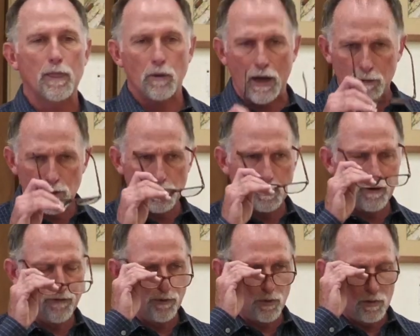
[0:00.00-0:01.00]
Why would you be a
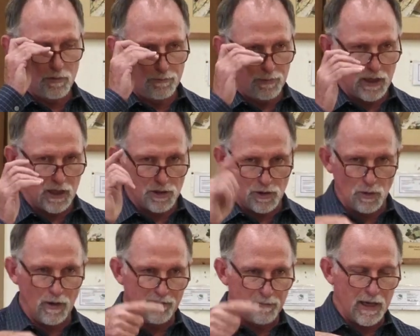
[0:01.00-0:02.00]
fool? Because you
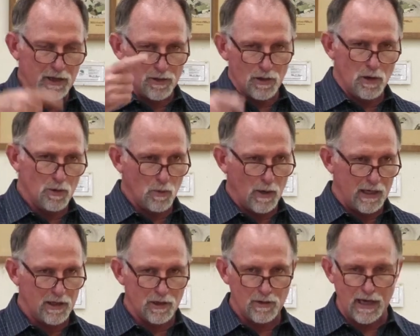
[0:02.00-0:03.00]
have made your own way
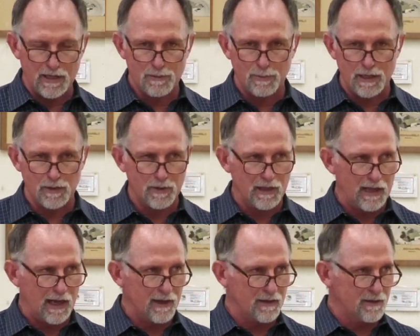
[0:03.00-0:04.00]
to Christ by doing
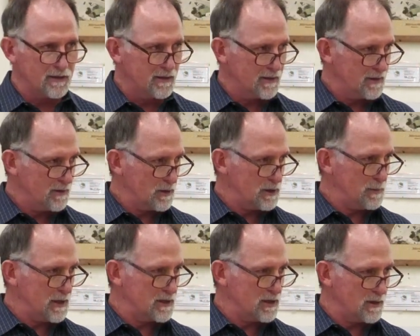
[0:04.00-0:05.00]
that, which
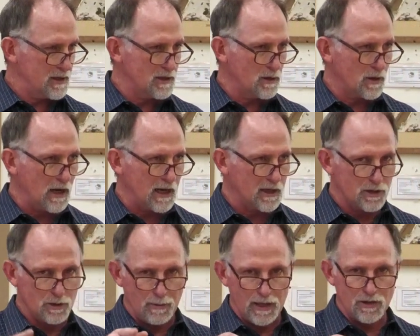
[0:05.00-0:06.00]
means there is no God
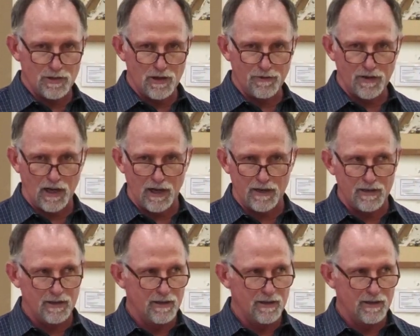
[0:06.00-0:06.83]
because you make yourself God.